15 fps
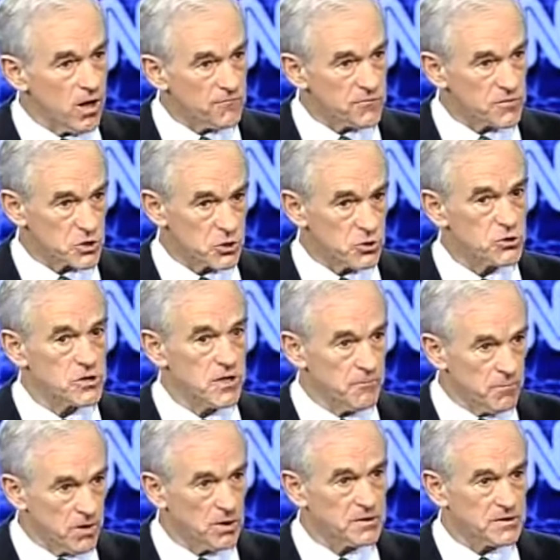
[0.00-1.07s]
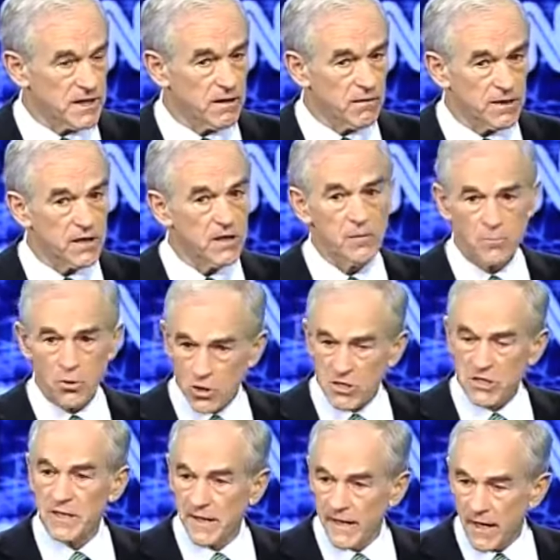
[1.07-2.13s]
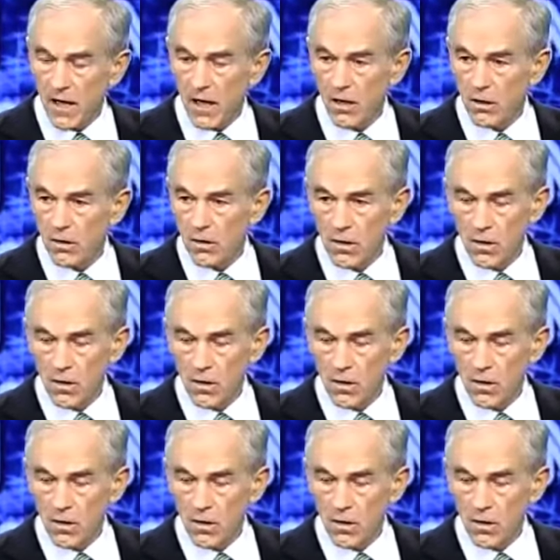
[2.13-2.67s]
officers, military personnel?